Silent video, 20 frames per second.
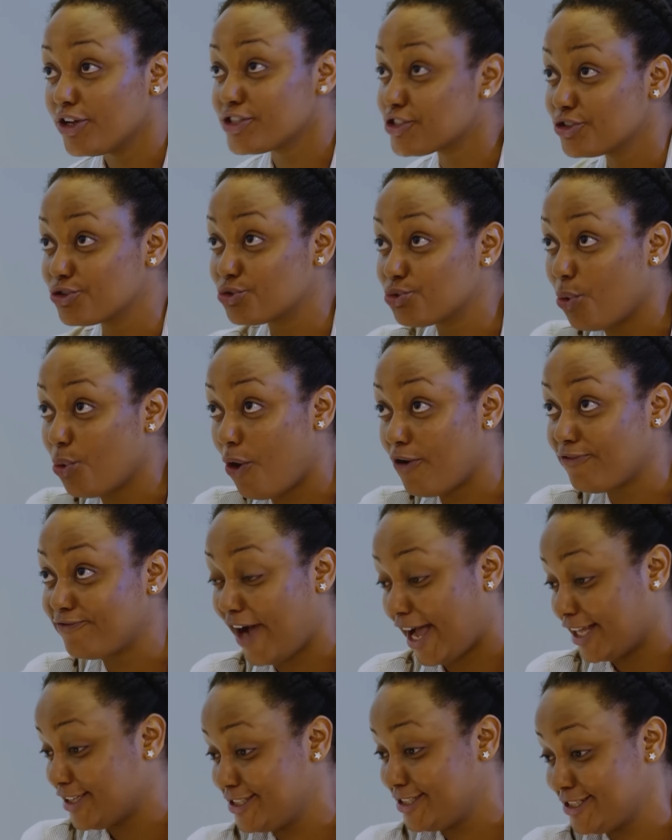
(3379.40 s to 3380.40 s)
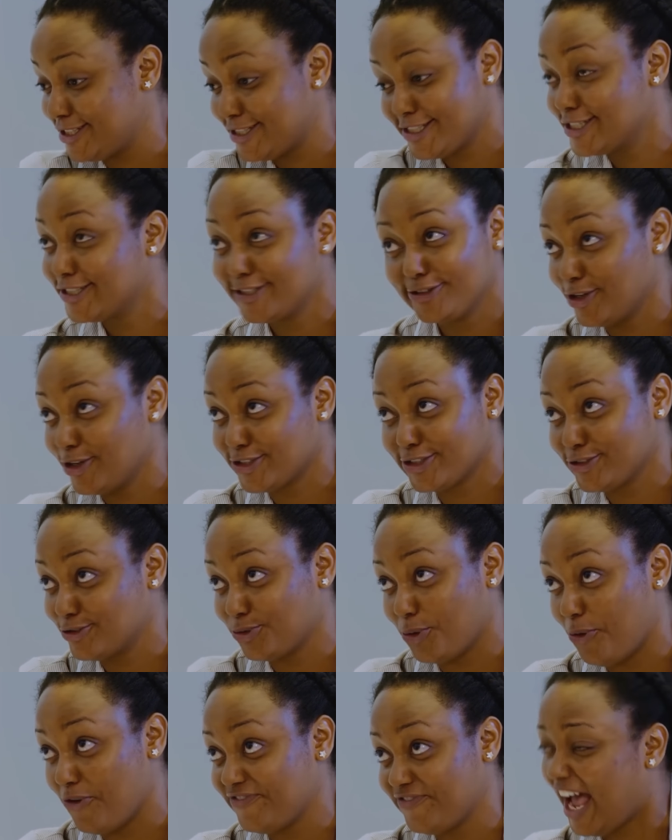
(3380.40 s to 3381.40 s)
to offer. This thing, nothing
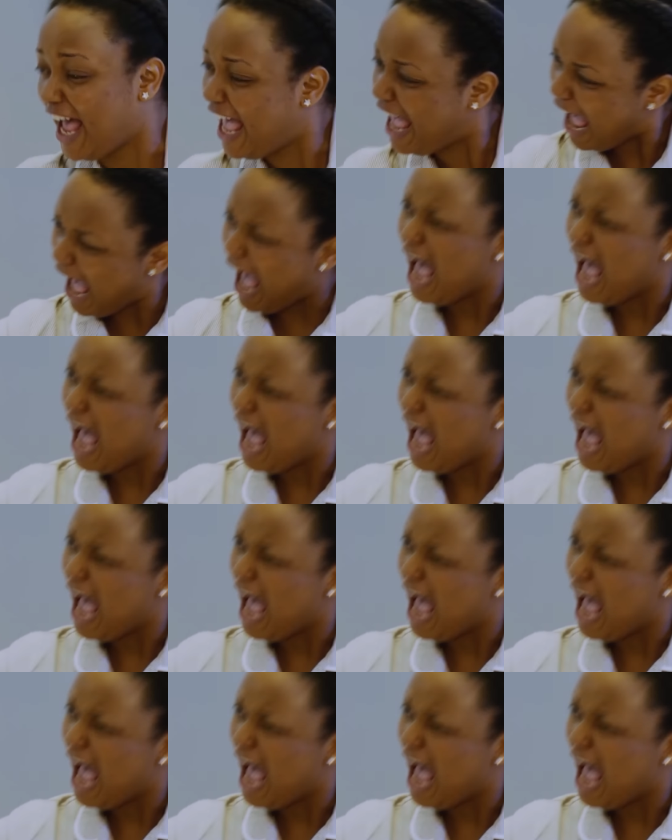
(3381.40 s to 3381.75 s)
to offer.